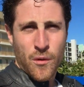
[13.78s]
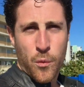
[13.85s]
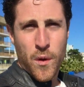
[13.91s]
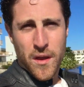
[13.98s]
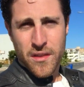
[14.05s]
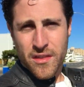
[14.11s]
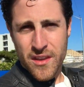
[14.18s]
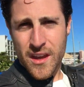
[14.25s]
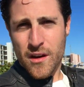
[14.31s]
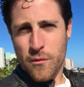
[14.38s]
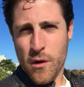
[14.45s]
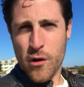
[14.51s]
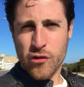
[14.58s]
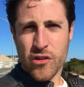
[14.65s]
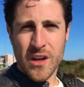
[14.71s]
when the
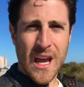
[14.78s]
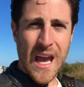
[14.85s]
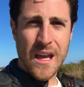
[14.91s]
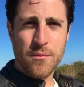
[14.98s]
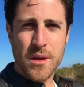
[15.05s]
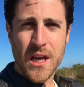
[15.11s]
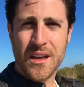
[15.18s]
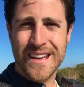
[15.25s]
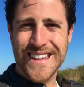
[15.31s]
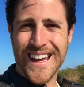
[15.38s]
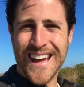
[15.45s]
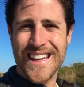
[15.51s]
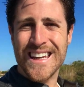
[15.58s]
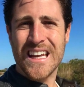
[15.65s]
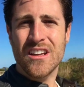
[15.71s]
erosion came in, it
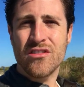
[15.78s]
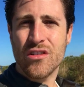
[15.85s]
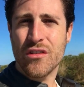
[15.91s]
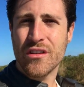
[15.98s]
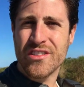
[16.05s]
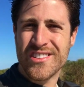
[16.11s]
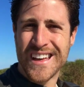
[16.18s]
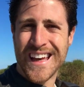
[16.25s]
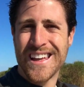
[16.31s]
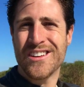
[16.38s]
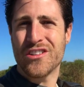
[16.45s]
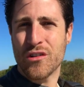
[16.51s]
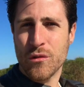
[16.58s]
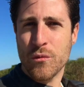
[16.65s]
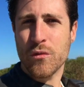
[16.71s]
ate into the sand
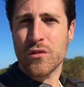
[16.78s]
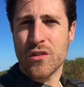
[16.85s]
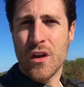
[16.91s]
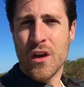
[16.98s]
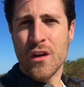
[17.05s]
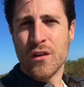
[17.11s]
dunes.